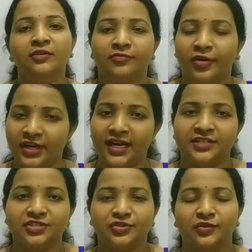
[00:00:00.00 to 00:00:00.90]

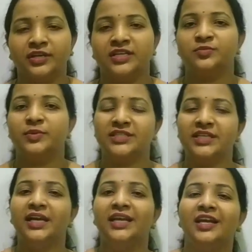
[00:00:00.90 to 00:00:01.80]
Fertilization is
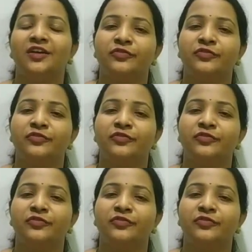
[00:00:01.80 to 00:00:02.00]
basically a